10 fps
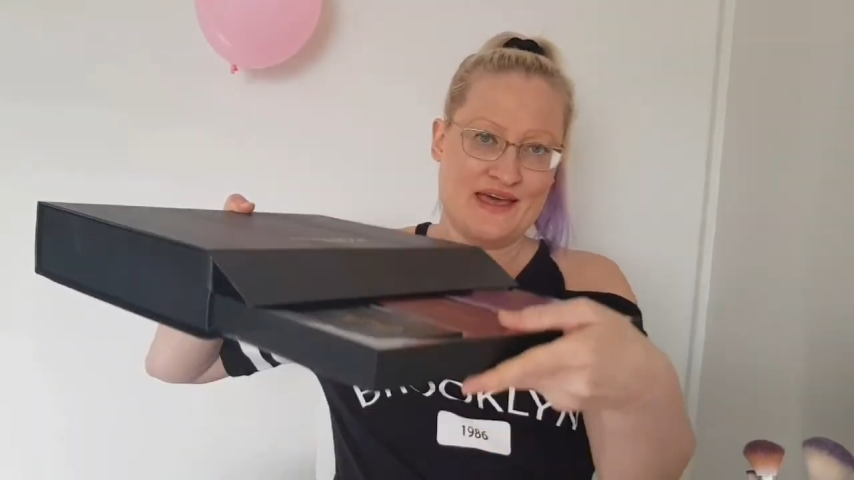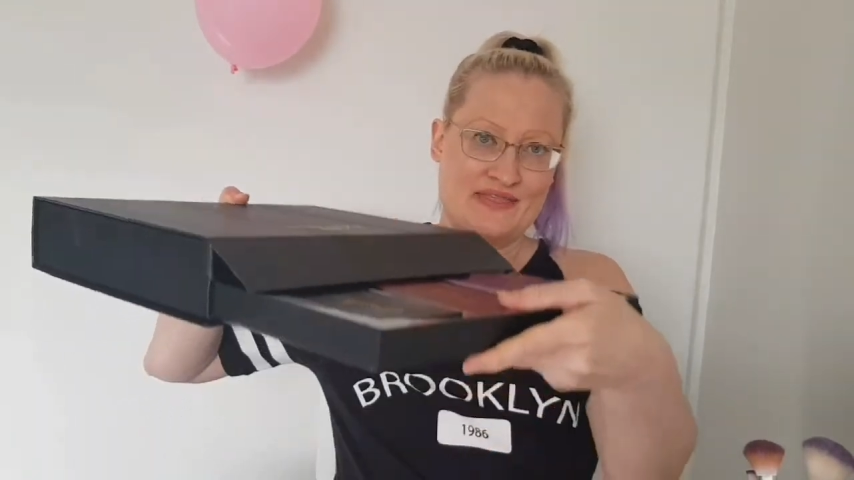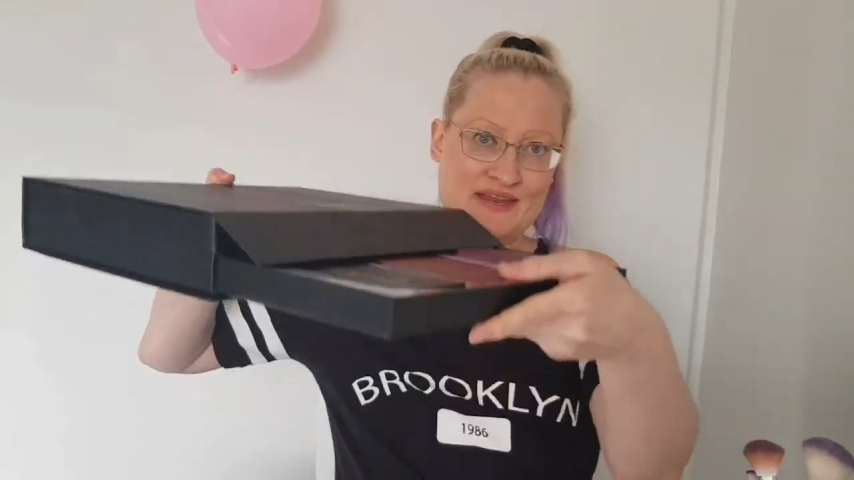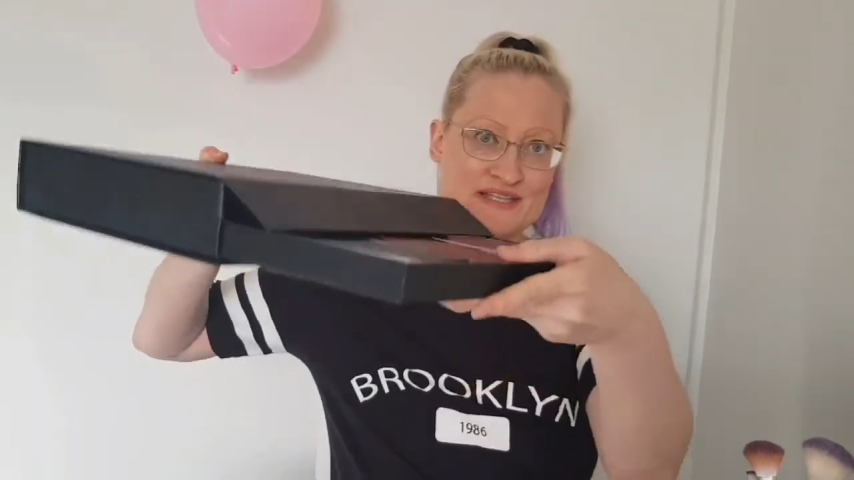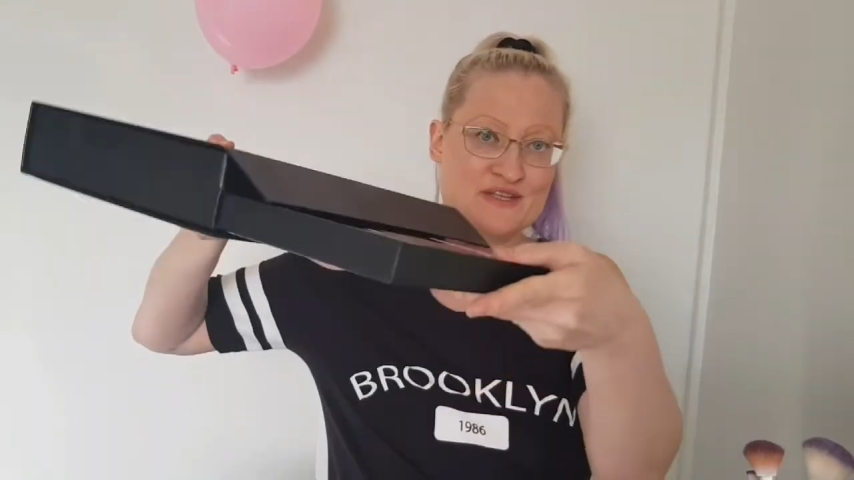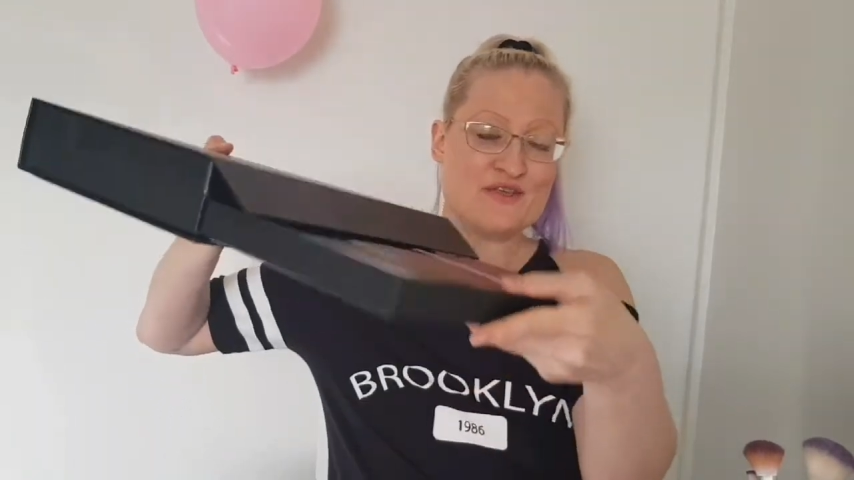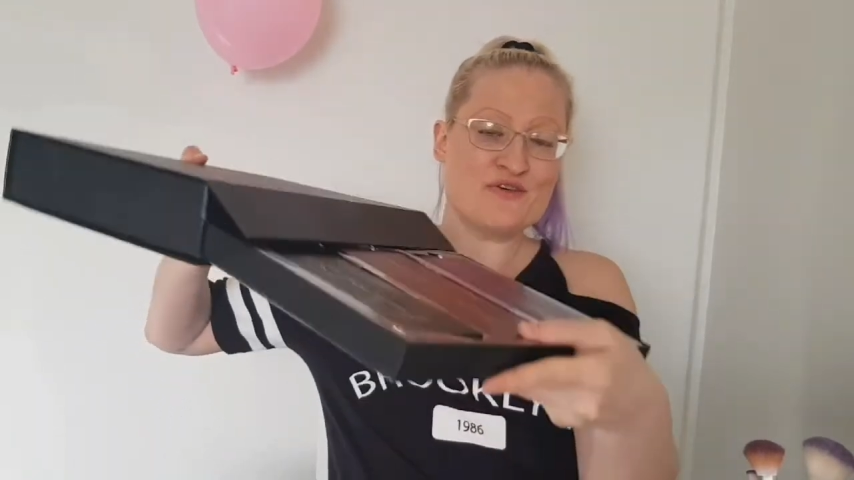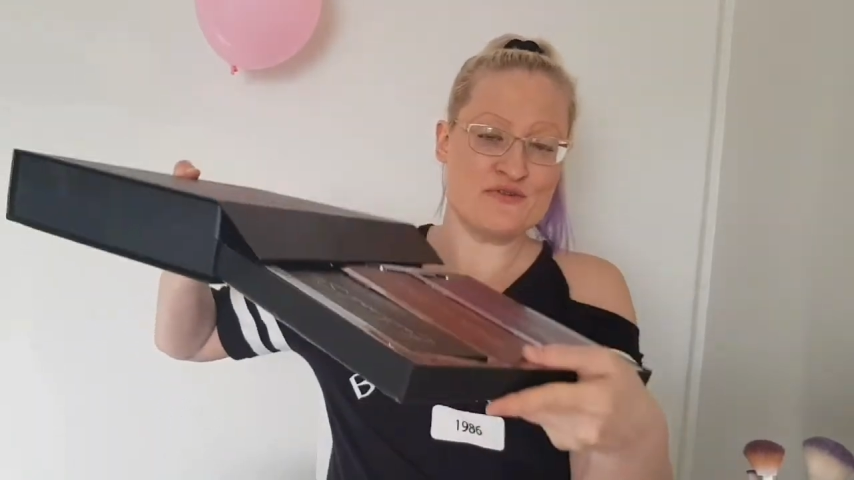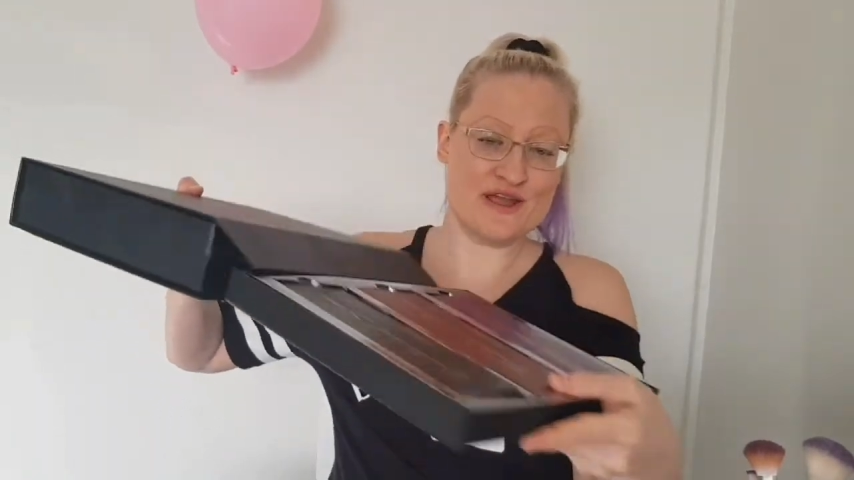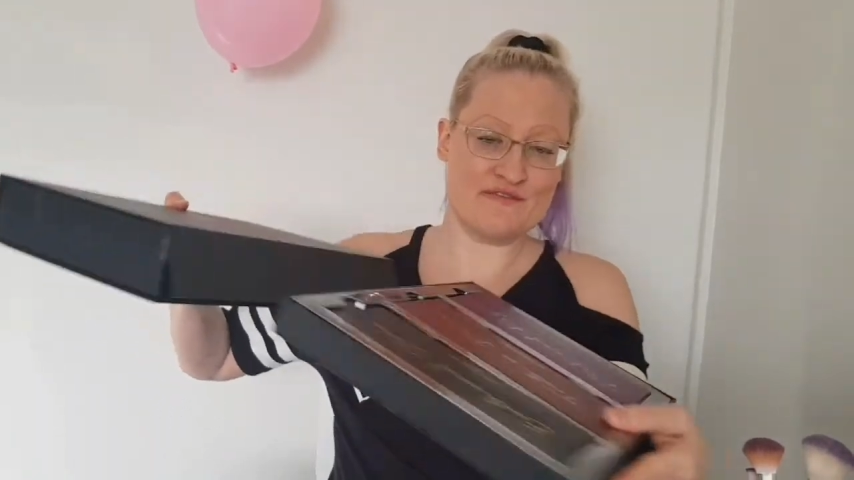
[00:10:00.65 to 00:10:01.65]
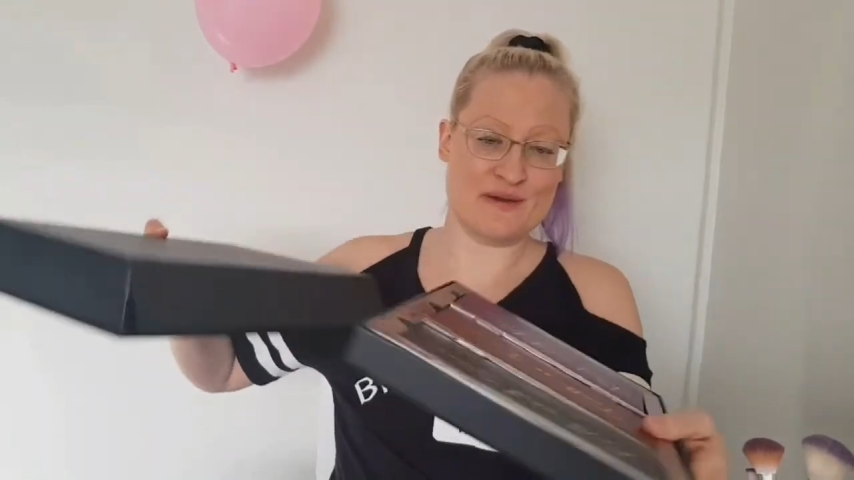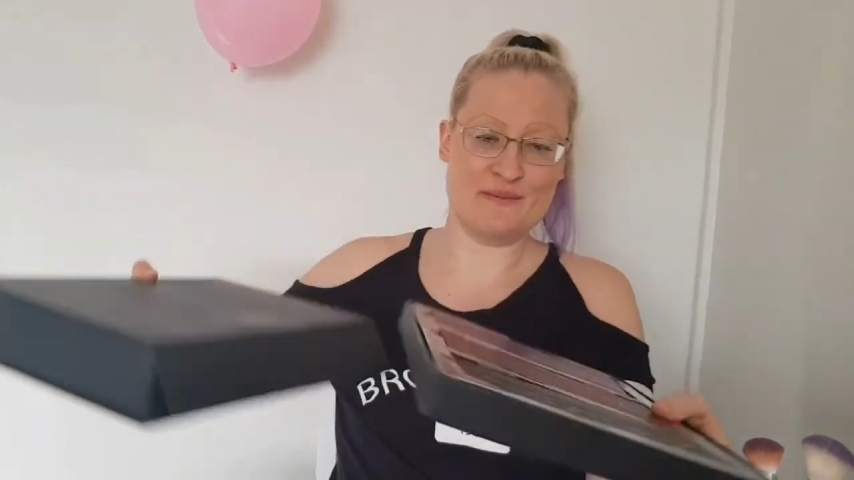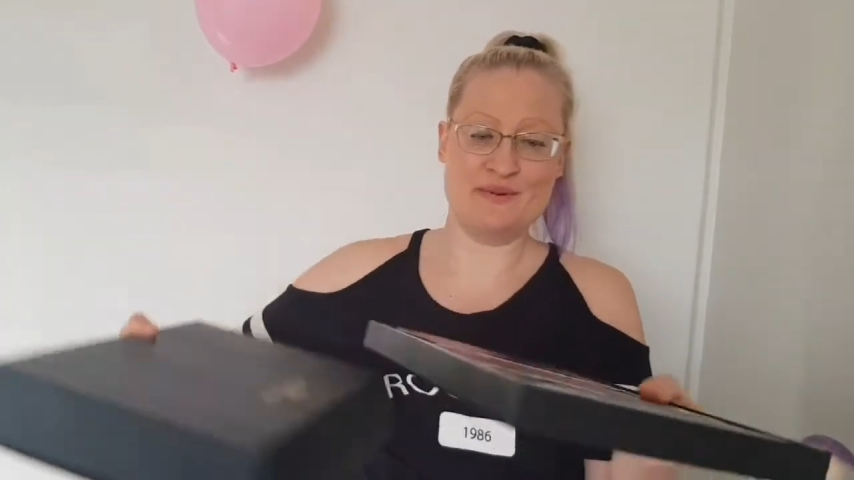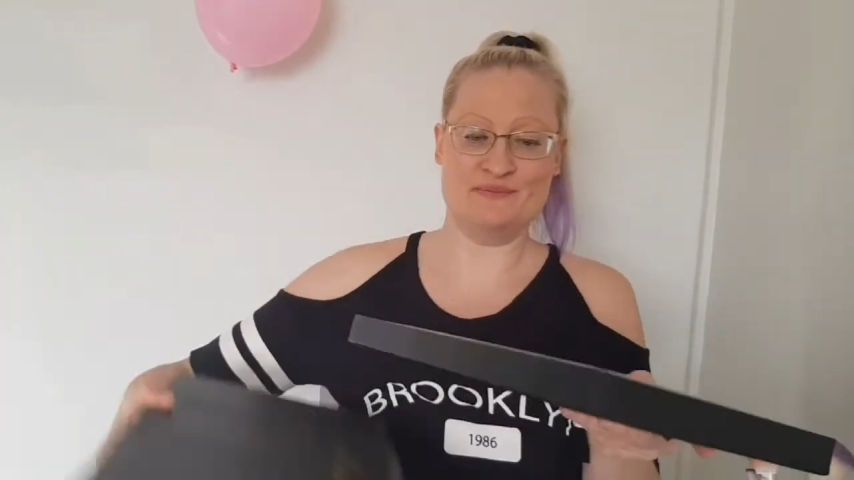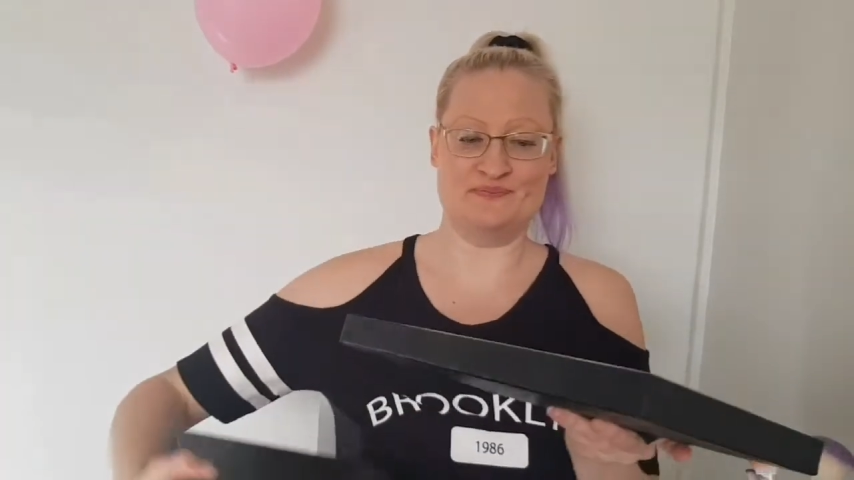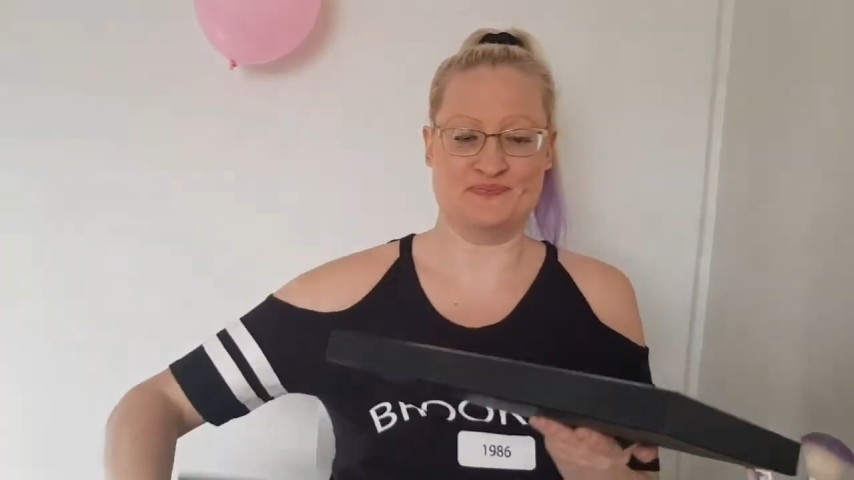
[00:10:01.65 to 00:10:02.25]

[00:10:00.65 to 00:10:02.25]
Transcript: and there's three of them.